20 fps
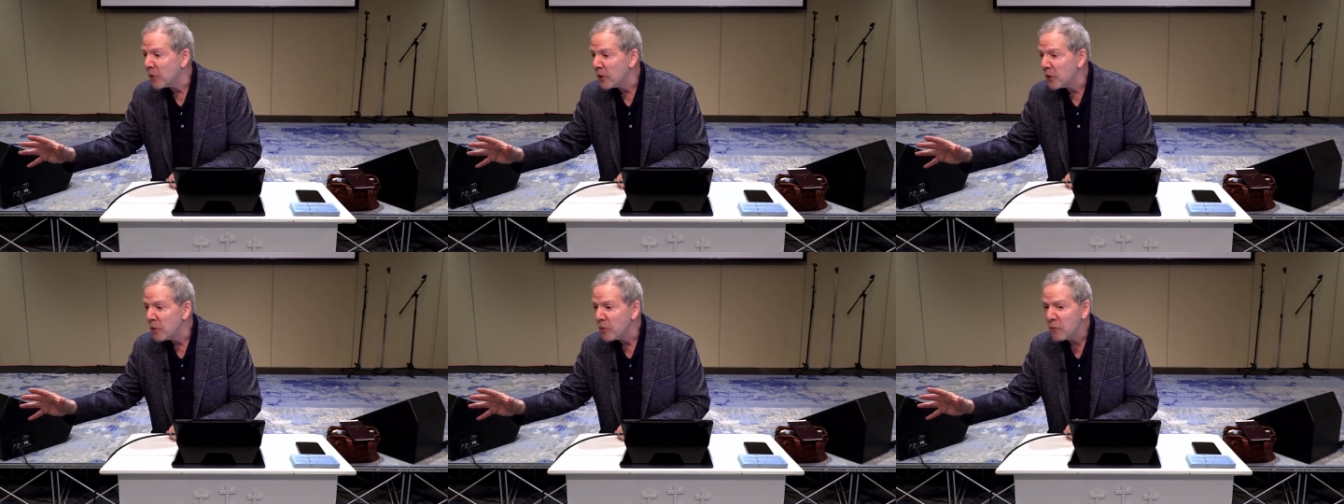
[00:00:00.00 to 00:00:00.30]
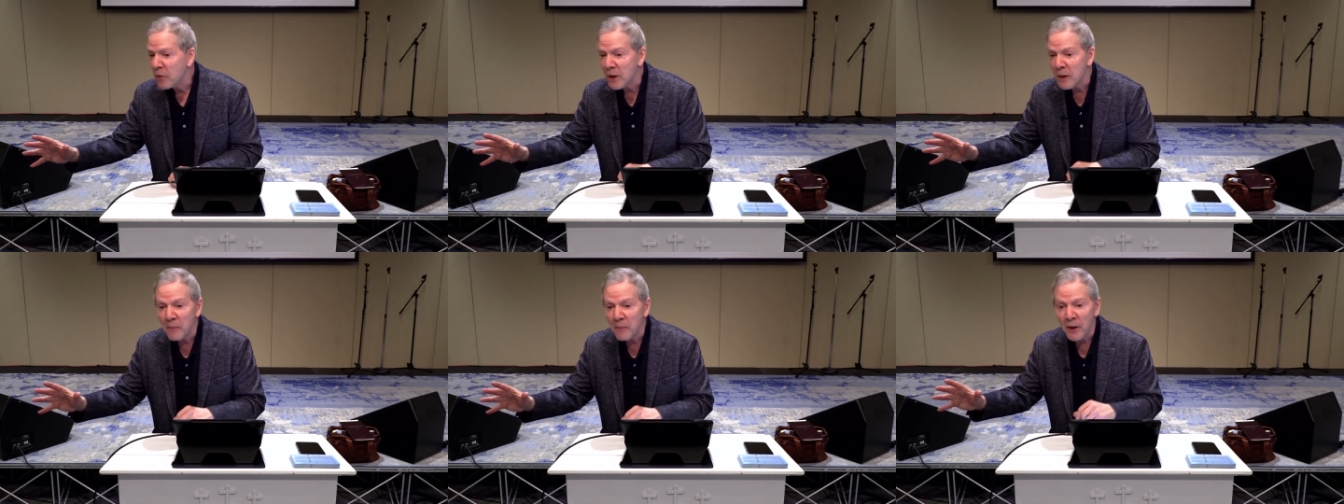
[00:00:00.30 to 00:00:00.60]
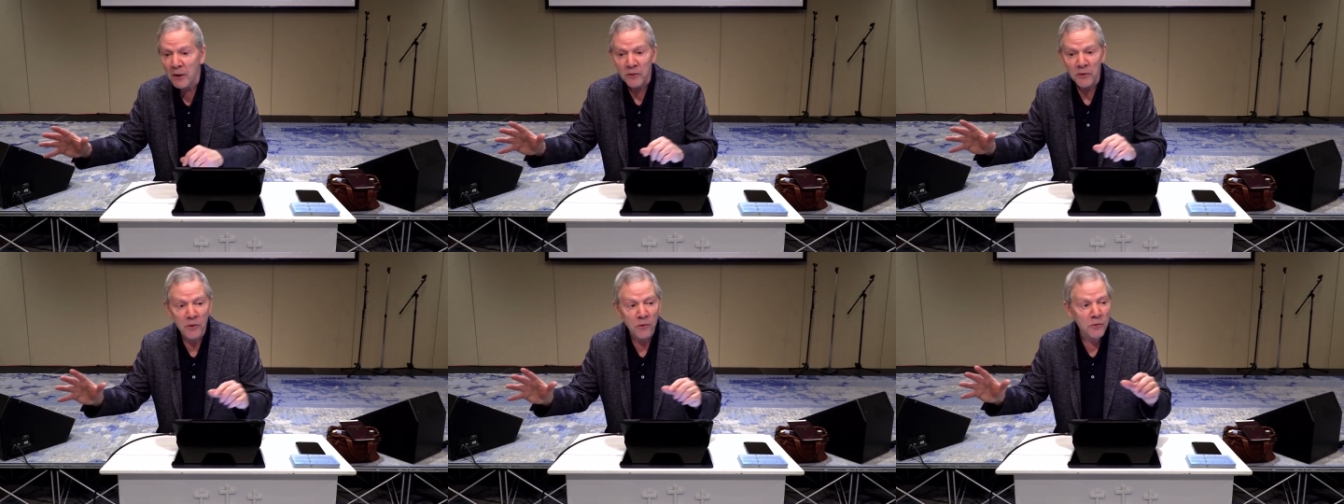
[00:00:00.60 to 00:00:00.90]
you and
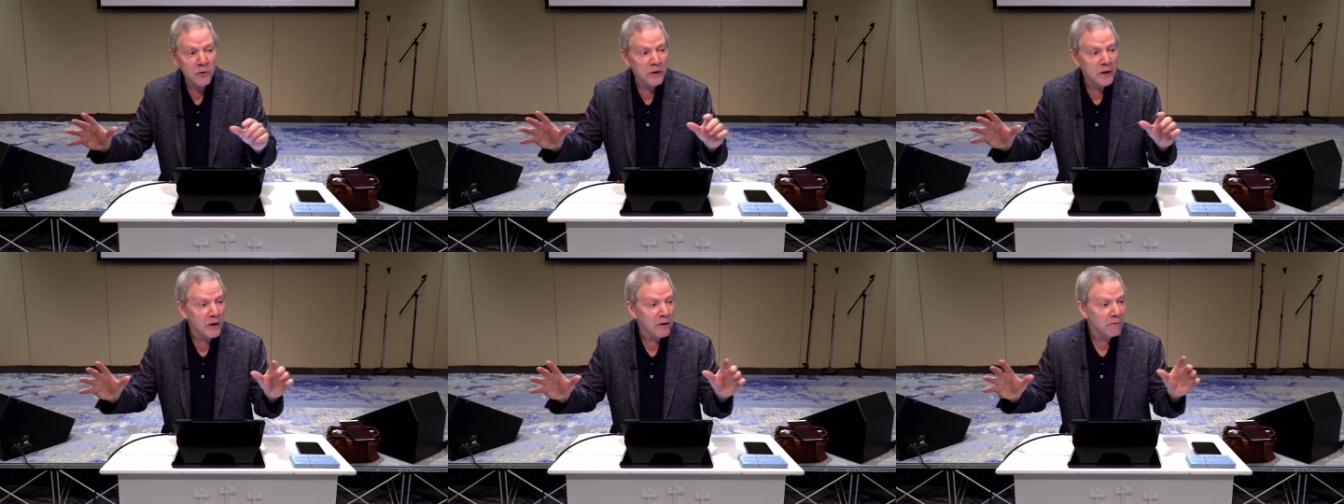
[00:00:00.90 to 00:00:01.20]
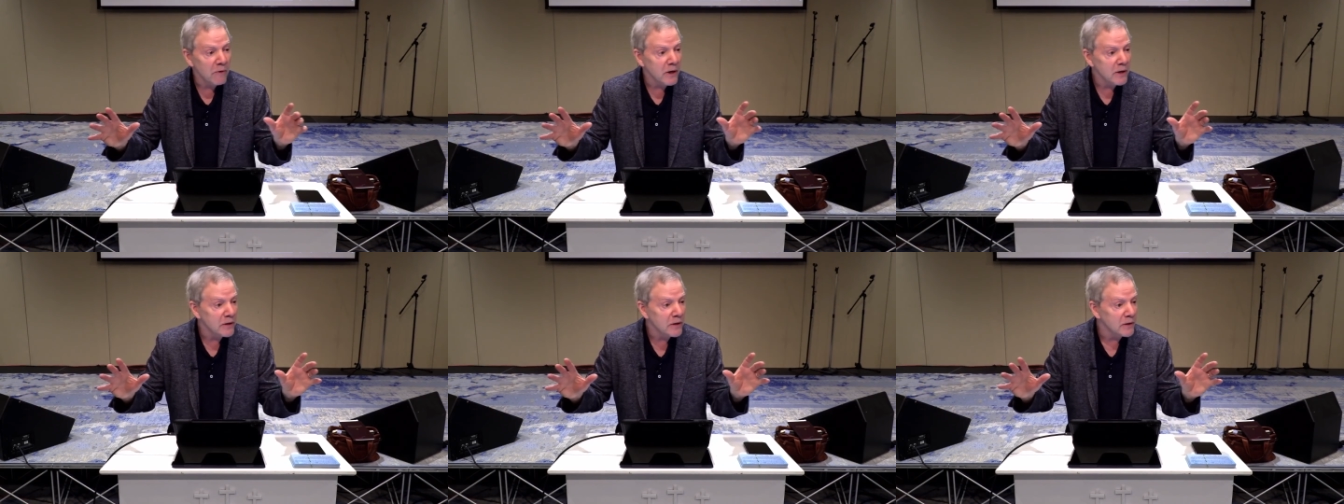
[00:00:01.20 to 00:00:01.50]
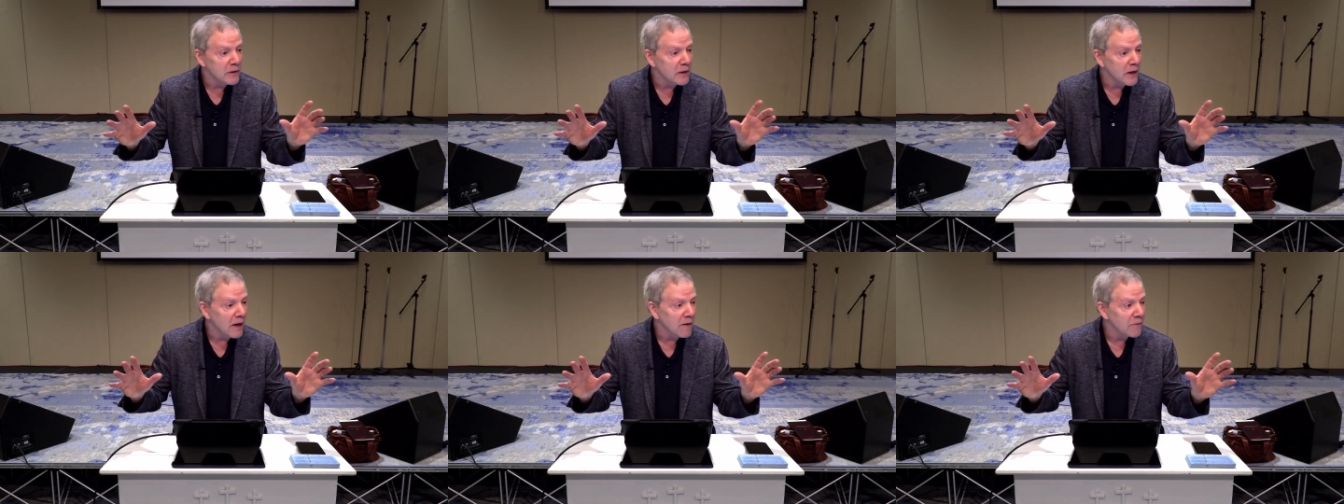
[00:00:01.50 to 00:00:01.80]
about 2
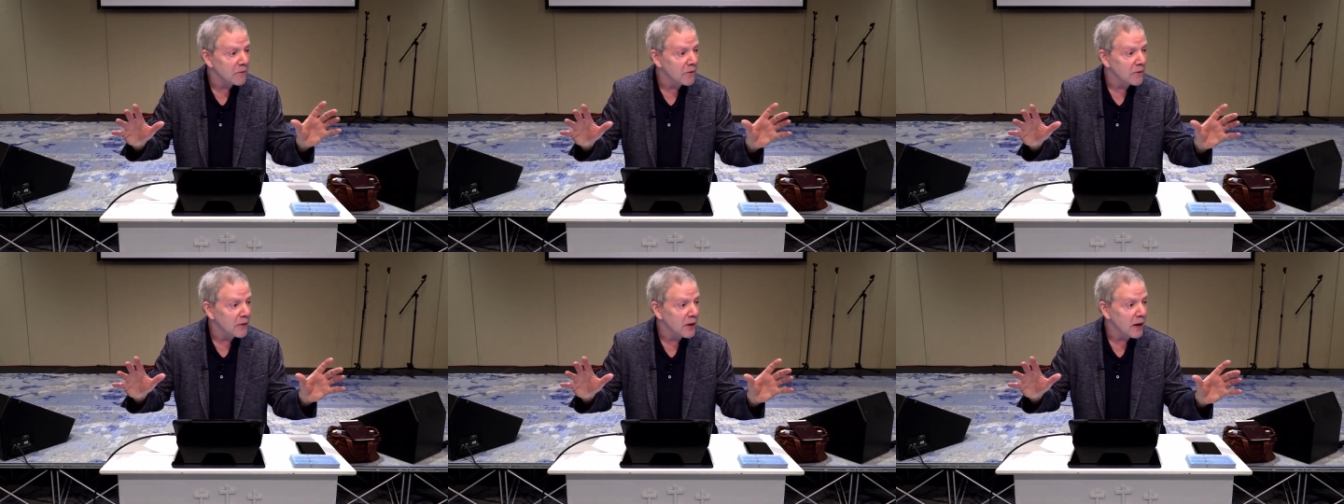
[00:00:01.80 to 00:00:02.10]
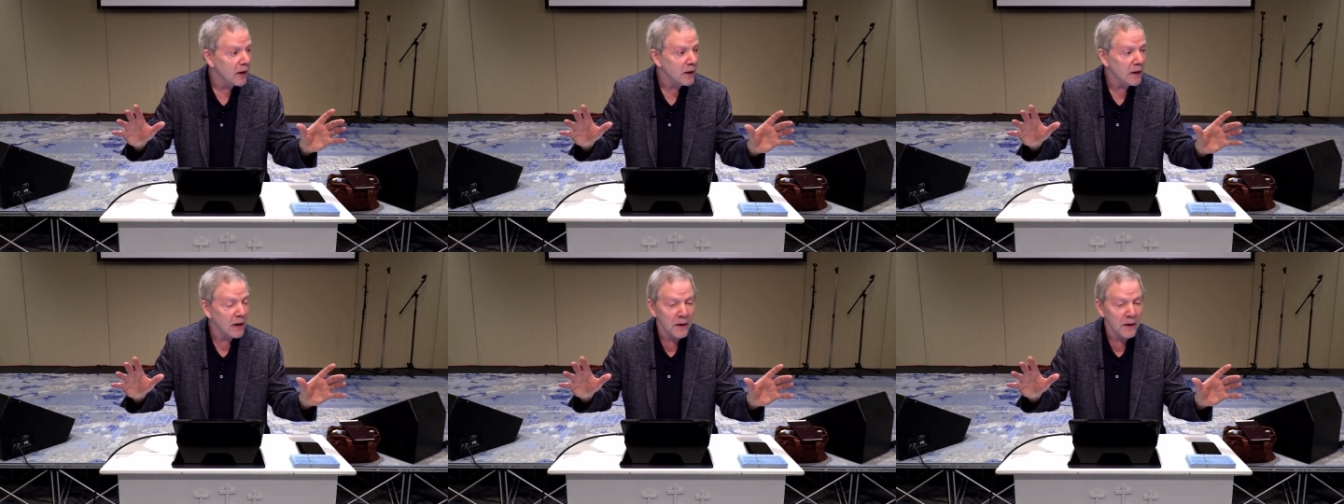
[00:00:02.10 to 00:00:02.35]
generations after that.